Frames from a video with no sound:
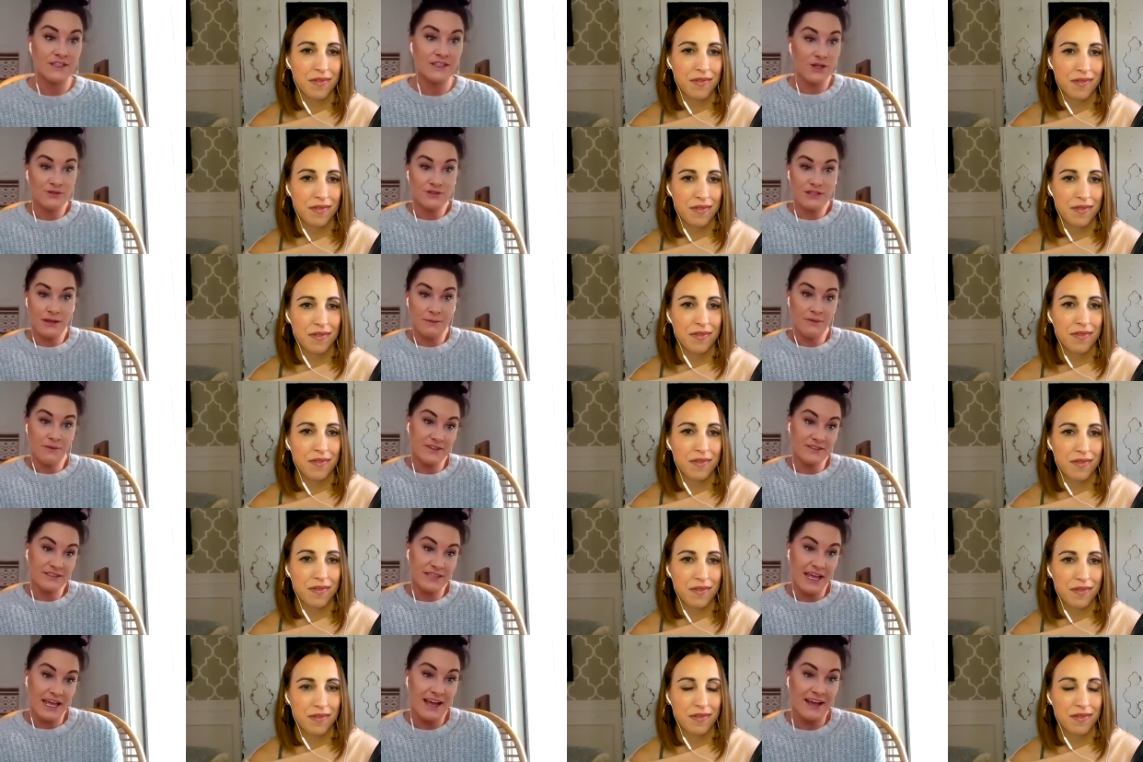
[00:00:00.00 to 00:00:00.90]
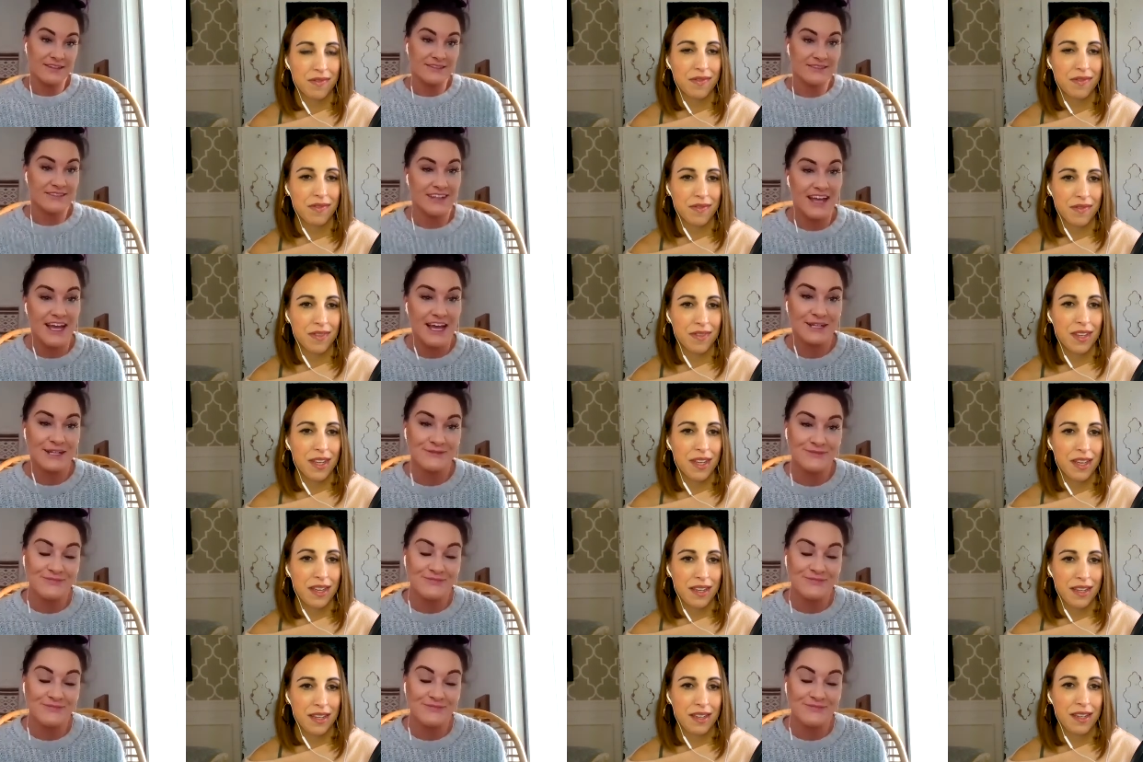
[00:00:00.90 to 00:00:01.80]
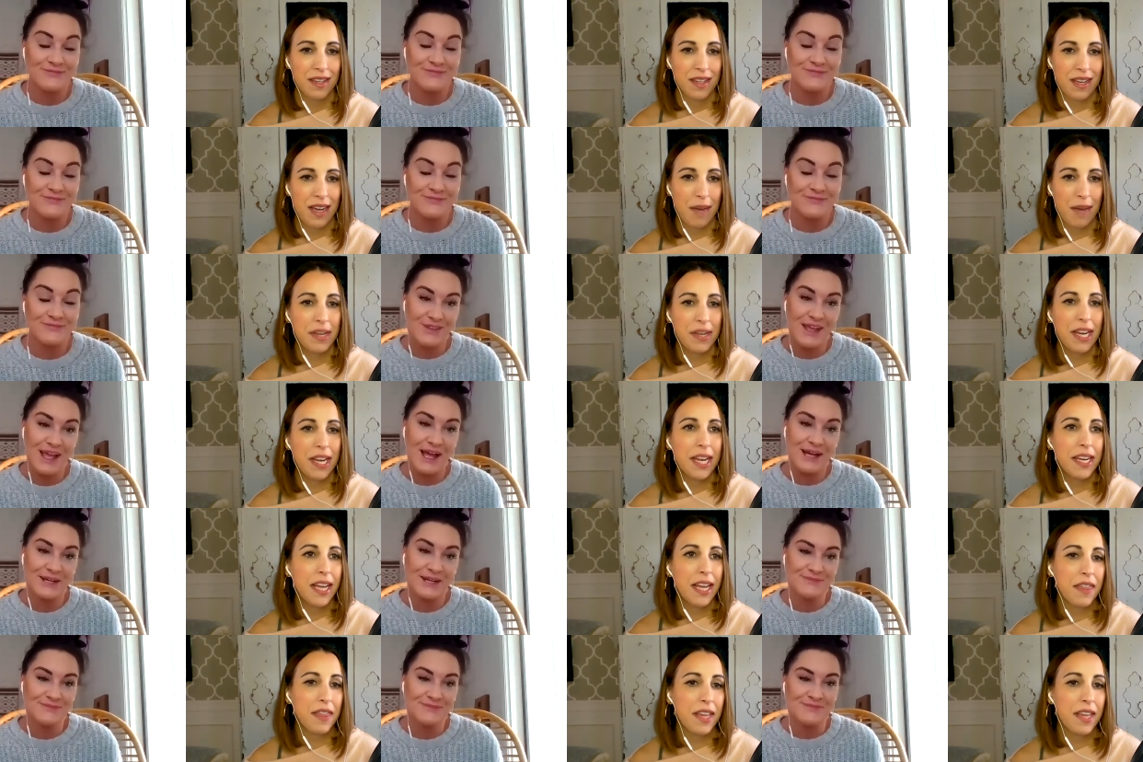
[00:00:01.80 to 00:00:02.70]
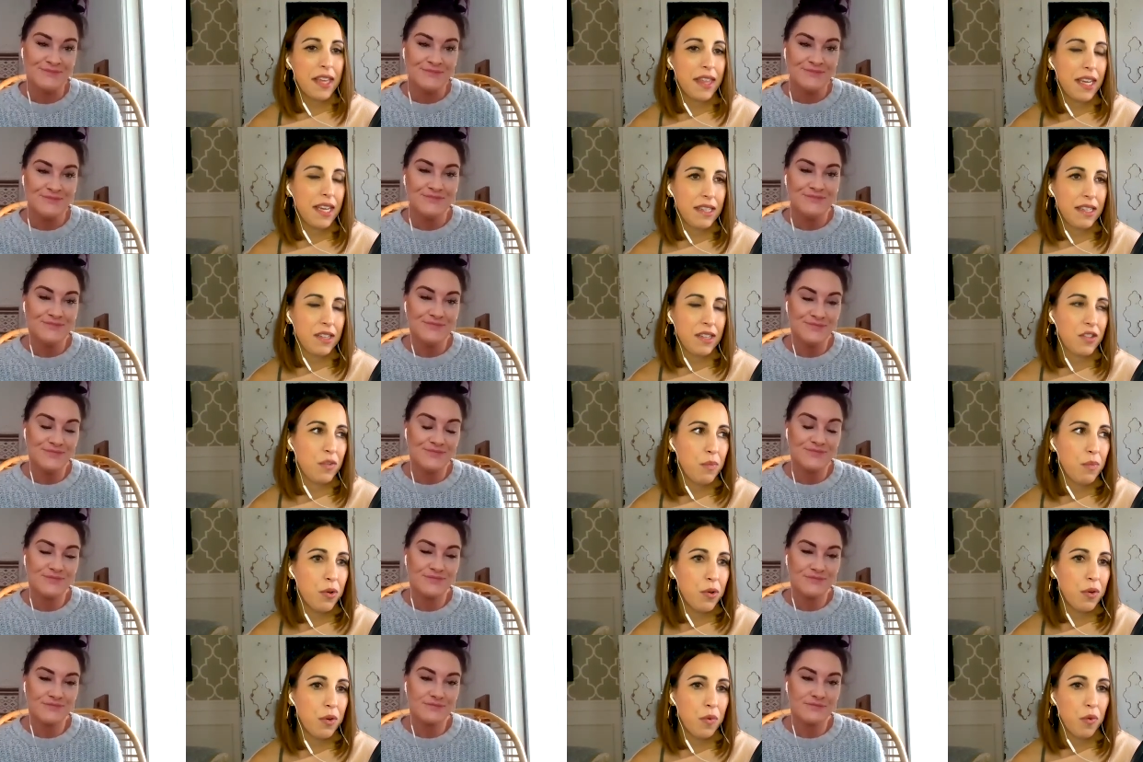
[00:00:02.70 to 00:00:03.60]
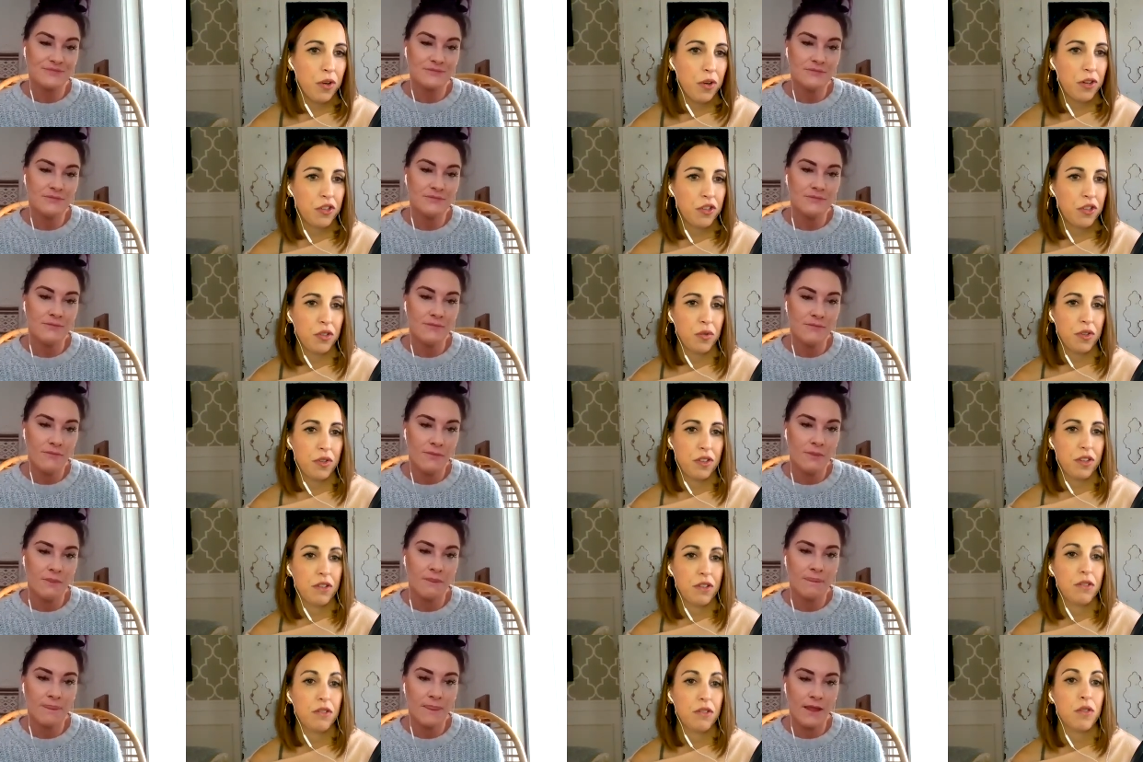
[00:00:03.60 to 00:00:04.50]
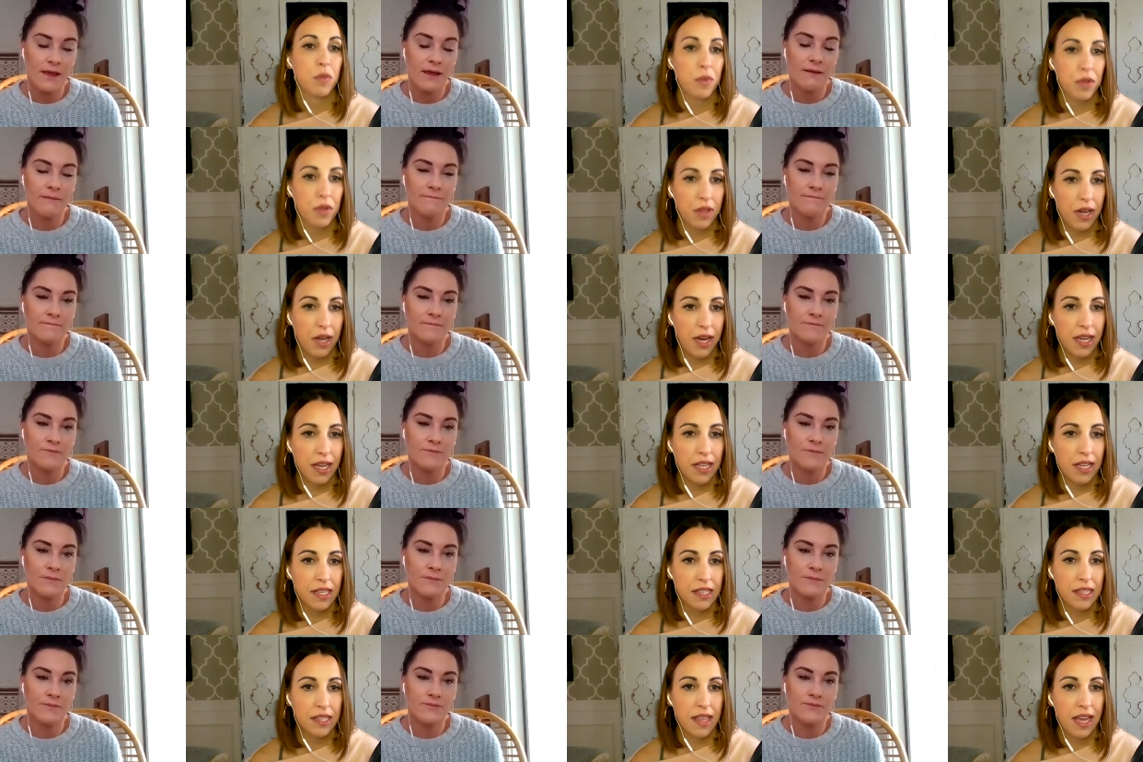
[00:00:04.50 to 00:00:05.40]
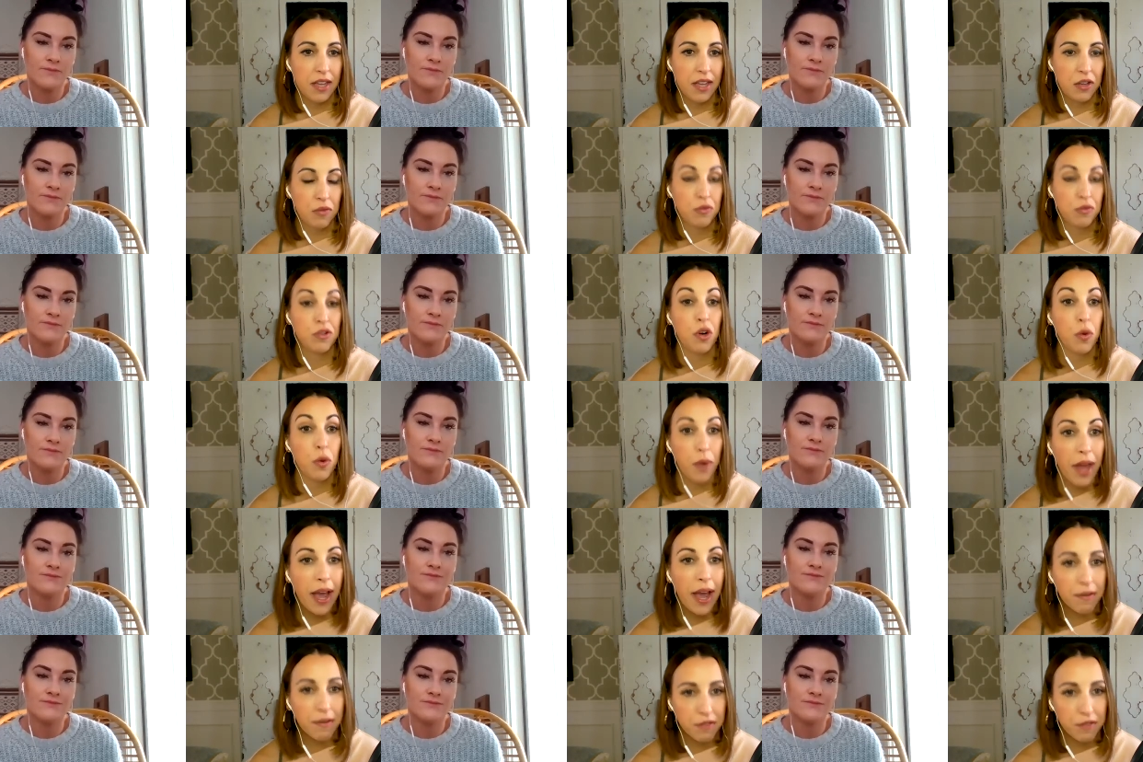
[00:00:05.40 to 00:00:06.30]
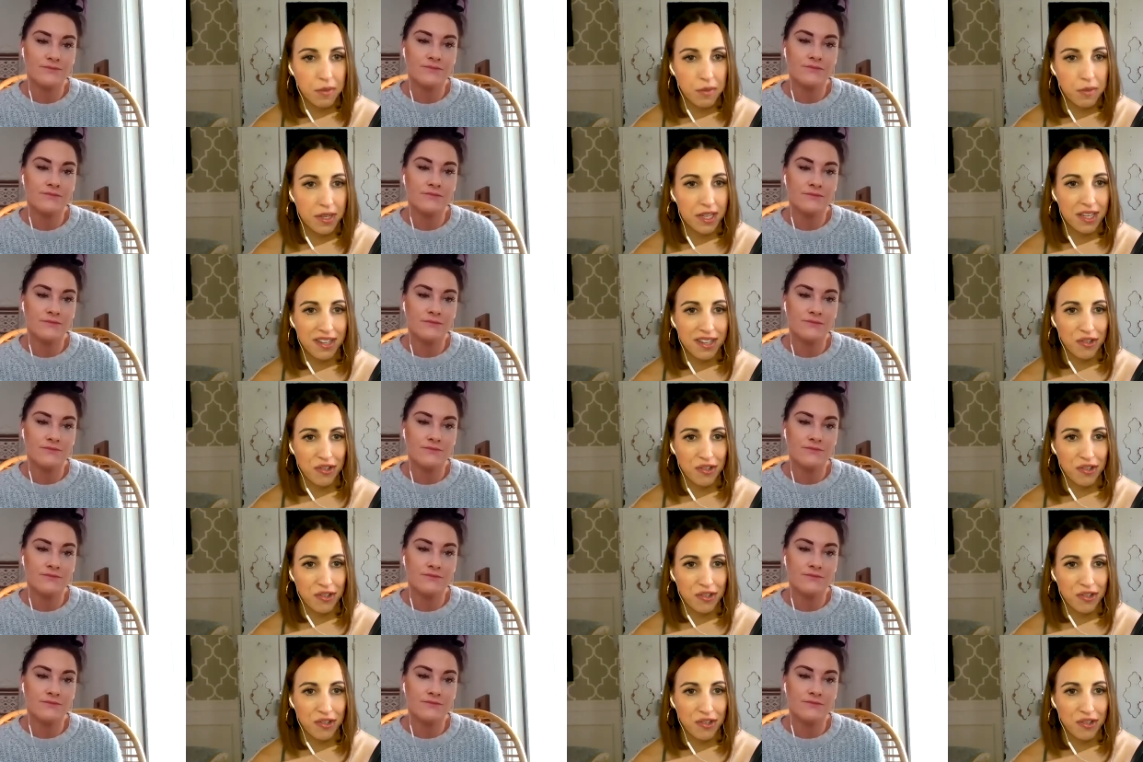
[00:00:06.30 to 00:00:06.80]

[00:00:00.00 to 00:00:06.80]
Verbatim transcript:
Speaker 1: know some of us
Speaker 2: can't and I mean, and I think that's such important work too, is to normalize that you don't have to be